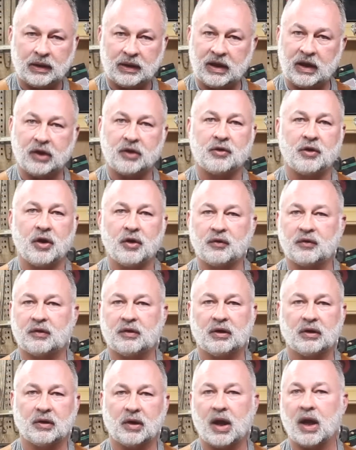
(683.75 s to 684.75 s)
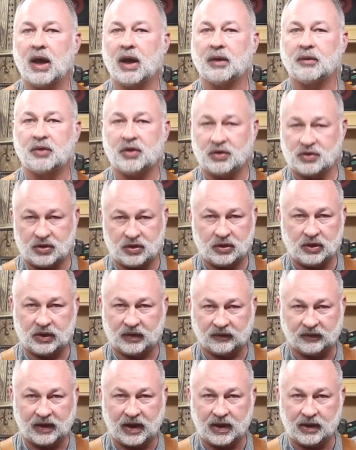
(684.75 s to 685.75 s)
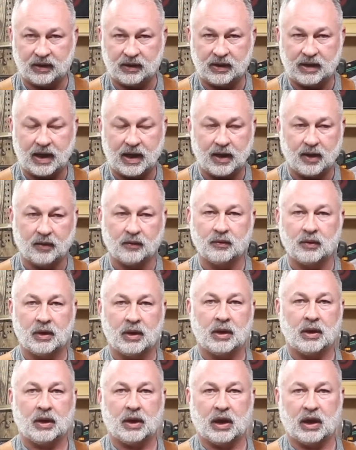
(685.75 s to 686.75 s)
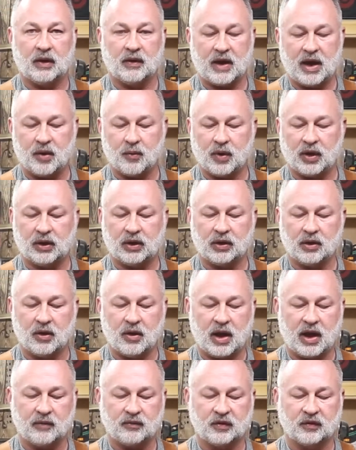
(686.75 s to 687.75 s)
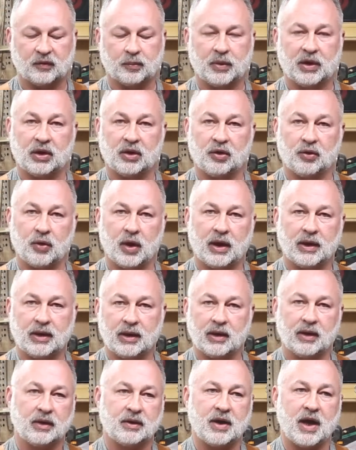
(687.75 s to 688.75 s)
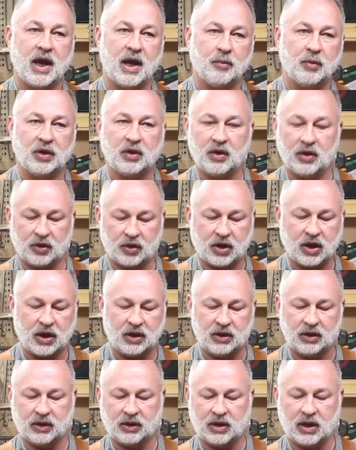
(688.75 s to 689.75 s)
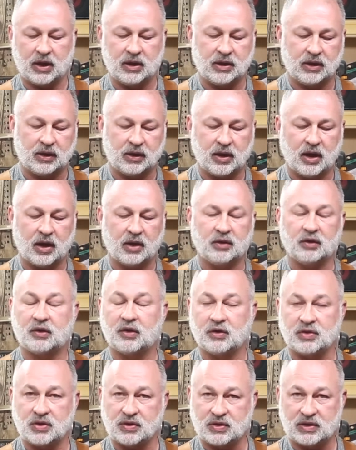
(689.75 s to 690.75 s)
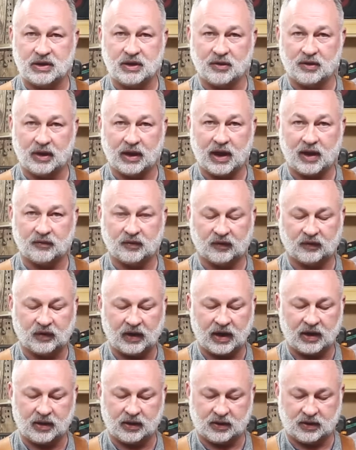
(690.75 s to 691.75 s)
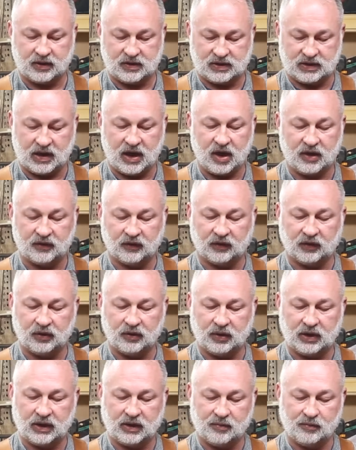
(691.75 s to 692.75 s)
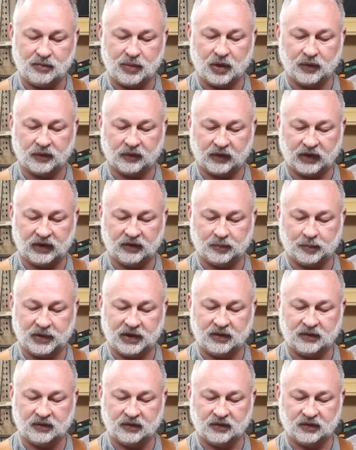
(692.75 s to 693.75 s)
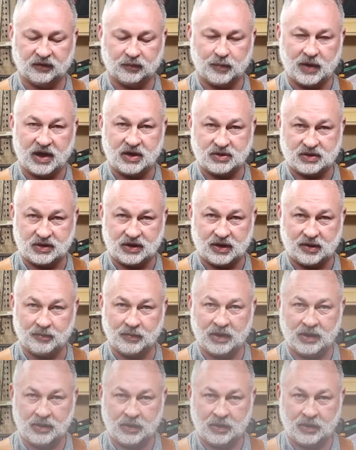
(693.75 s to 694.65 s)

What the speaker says: Get close to your line because you're going to sand it down, and that way you don't have to spend a great deal of time in there cutting and cutting and cutting, because you're still going to have to sand it, because the odds of you getting both of these pieces smashed up,